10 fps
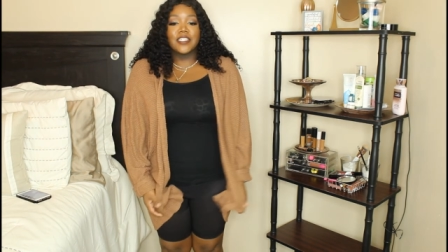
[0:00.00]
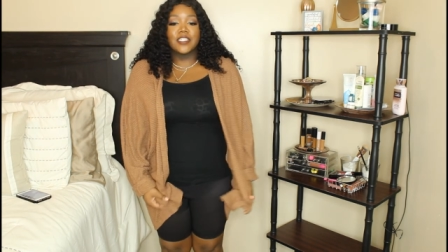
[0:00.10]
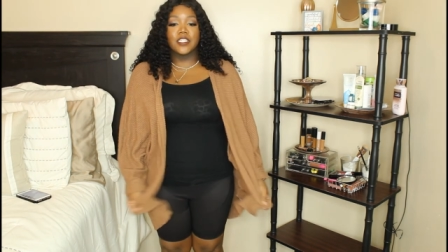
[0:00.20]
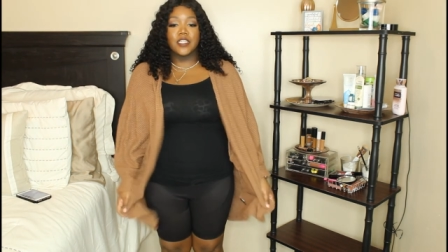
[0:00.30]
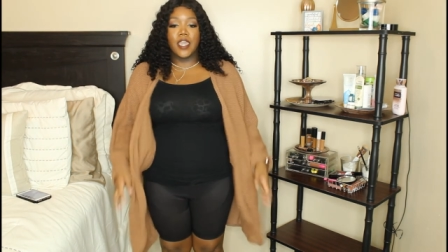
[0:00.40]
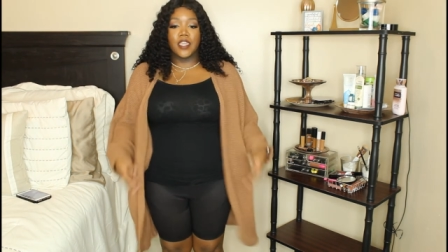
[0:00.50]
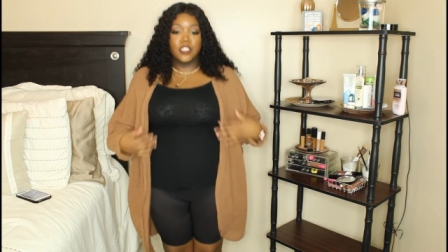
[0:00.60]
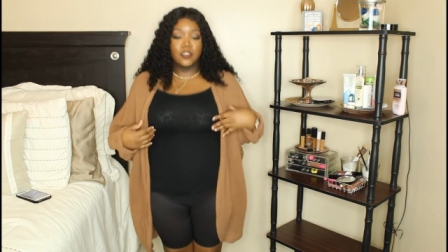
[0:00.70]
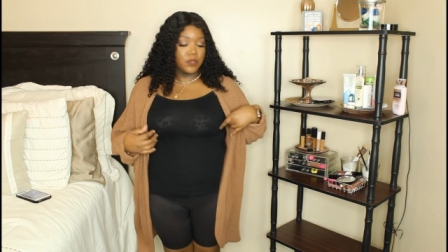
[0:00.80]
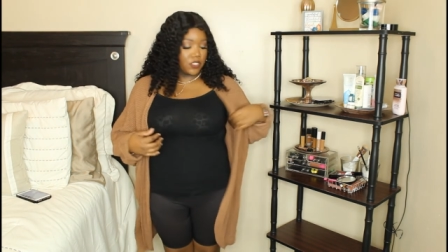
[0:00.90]
It's a
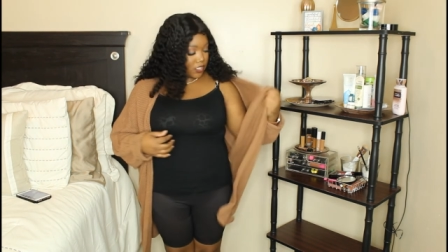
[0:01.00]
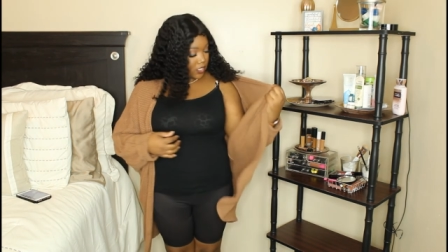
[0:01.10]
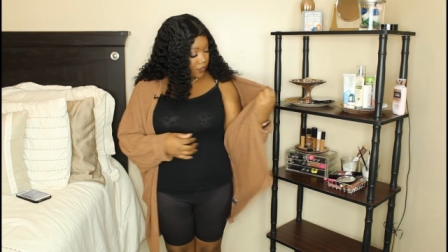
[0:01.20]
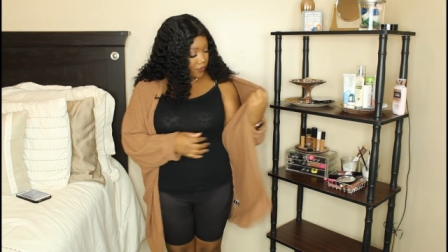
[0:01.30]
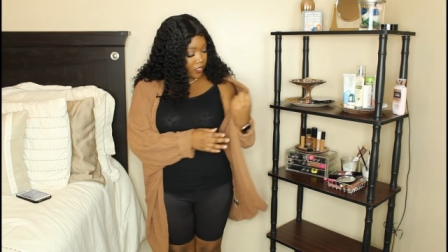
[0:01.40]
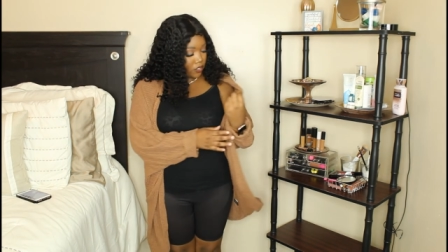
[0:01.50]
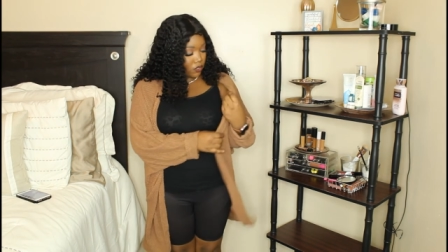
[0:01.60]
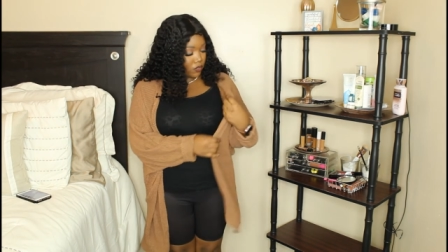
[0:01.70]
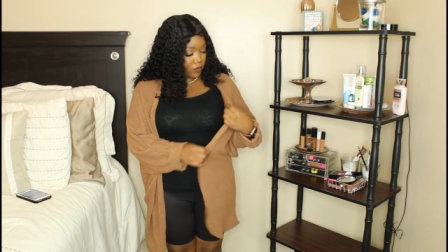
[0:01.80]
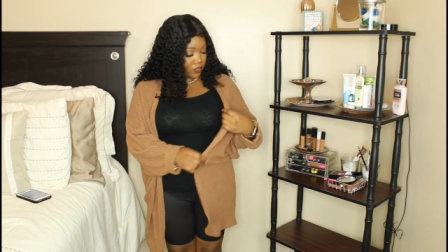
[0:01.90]
nice
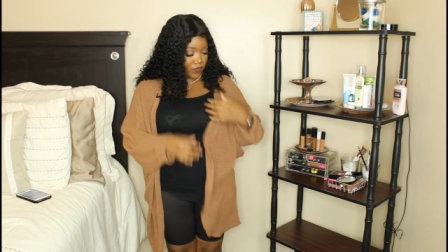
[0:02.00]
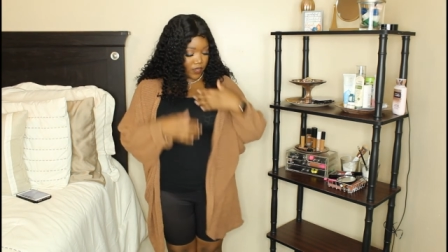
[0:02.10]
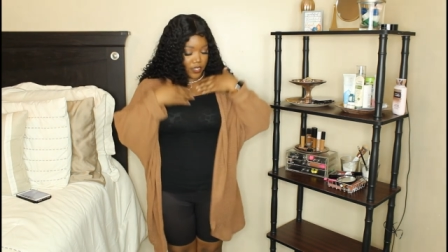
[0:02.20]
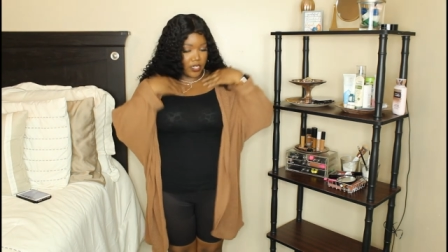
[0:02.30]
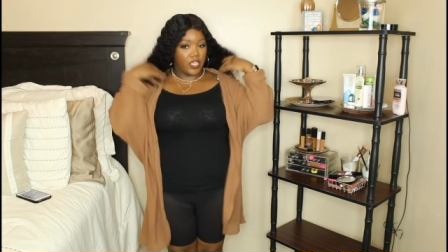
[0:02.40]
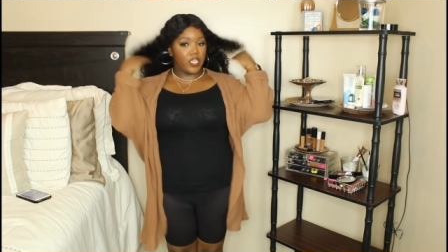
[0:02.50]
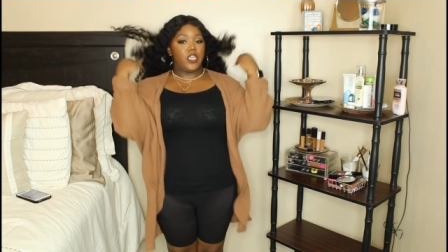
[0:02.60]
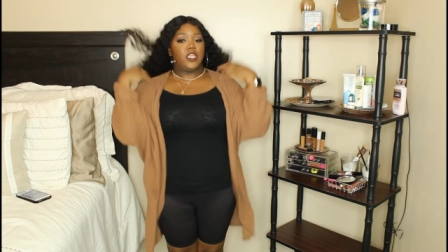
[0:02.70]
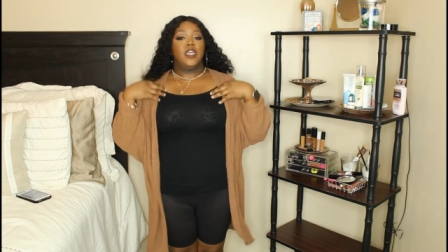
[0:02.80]
material. It's very knit.